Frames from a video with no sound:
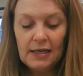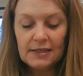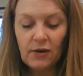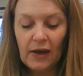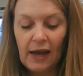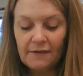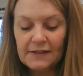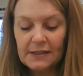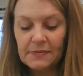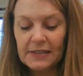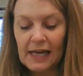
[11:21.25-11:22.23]
So I have
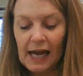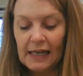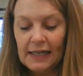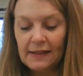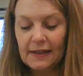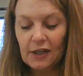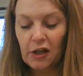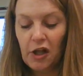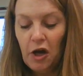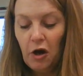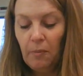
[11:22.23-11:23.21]
some tiny
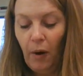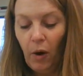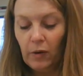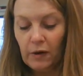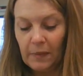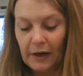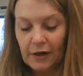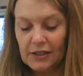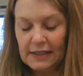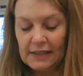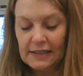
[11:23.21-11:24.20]
little polar
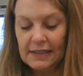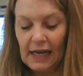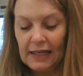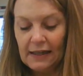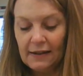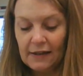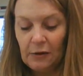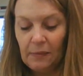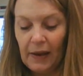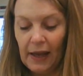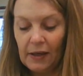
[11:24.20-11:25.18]
bears and tiny
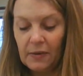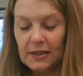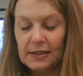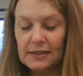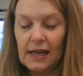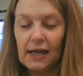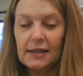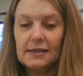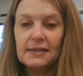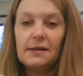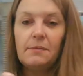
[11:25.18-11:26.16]
little penguins
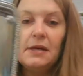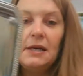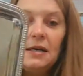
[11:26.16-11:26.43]
and some